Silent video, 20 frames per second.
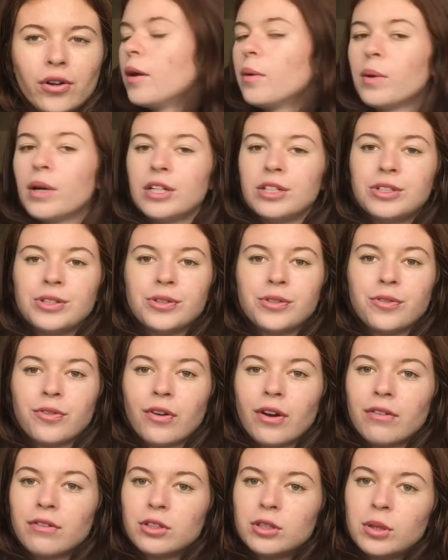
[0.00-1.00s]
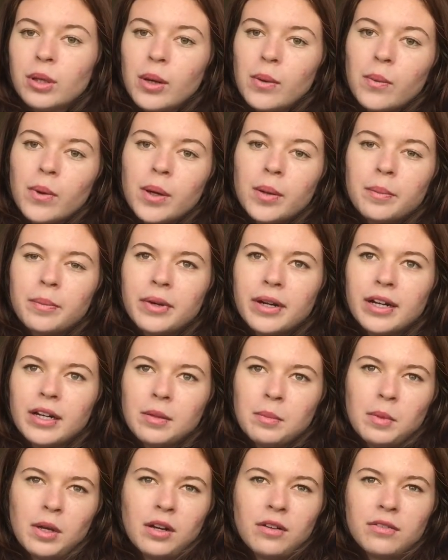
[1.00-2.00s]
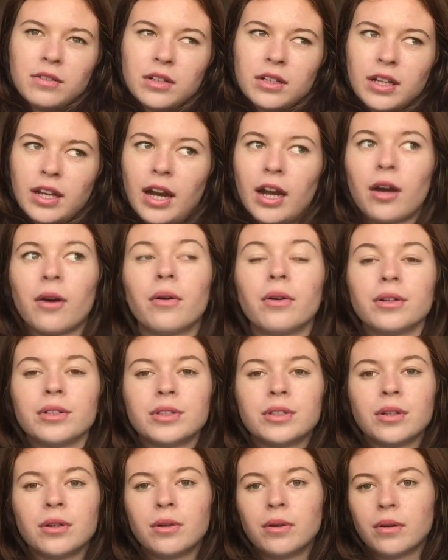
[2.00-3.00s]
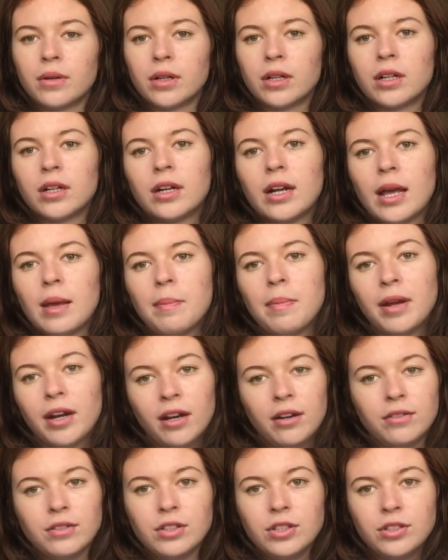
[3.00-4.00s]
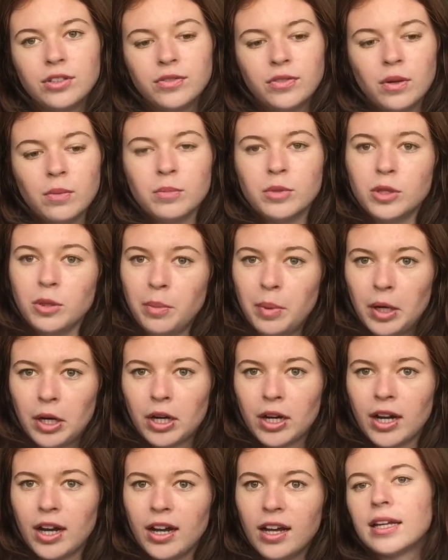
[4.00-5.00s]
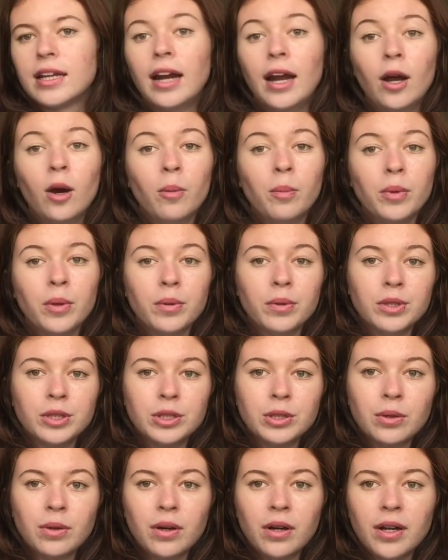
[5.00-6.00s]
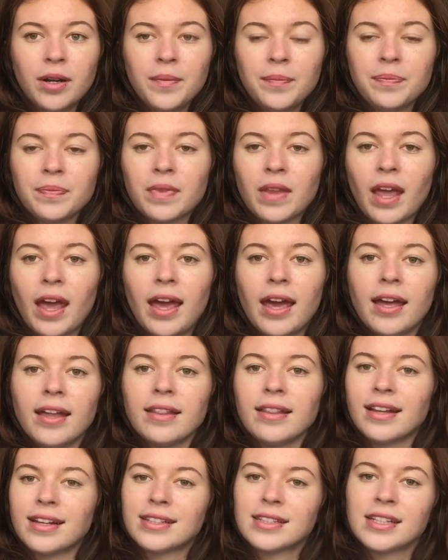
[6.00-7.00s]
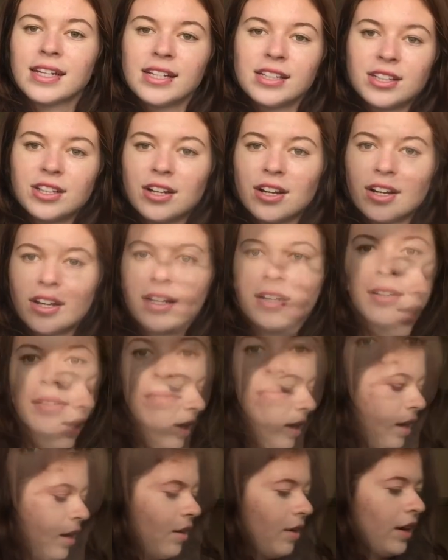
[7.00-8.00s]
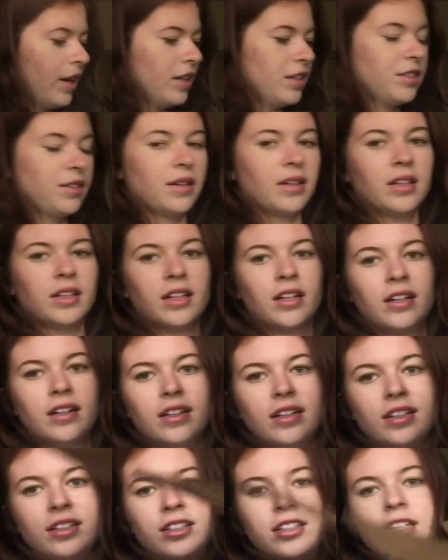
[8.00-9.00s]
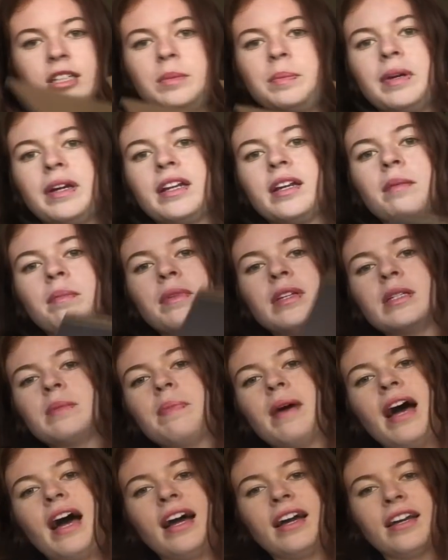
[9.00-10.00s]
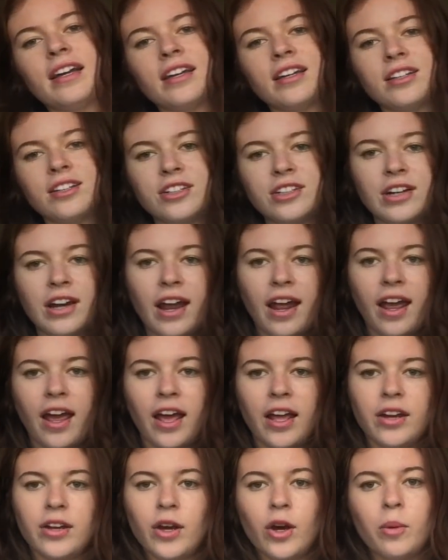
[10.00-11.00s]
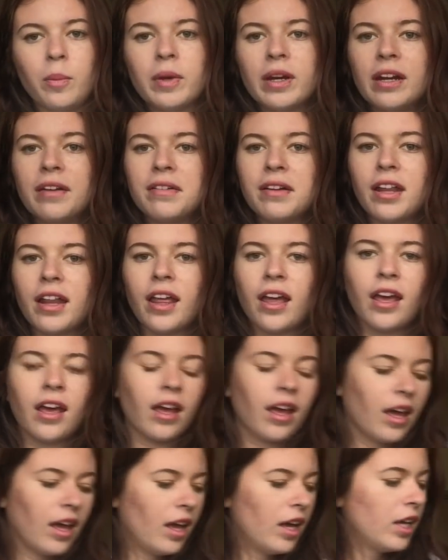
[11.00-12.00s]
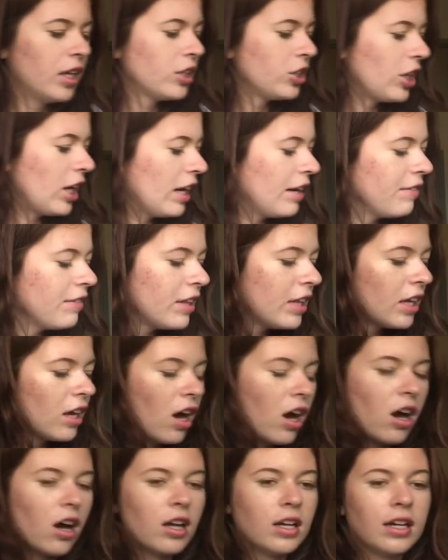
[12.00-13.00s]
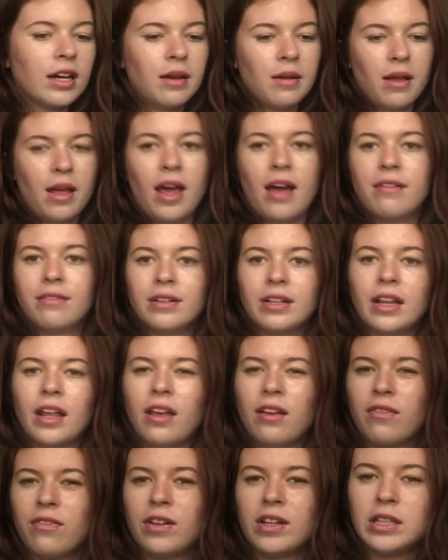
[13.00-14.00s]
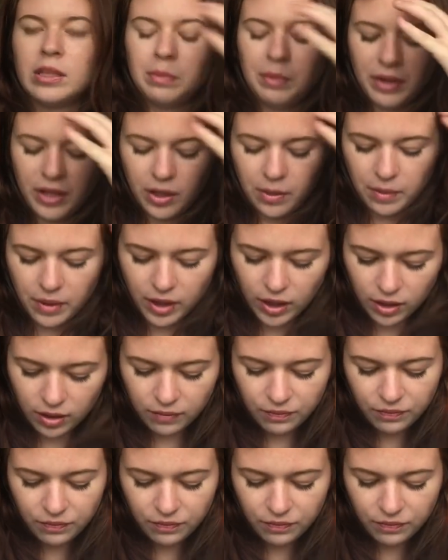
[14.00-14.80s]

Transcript: I went to Forever 21, Brandy Melville, and I also ordered a pair of shoes from Superga, and I hope you enjoy, and let's get started. Okay, so I literally just picked up this package and opened everything, tried everything on, everything fits pretty well.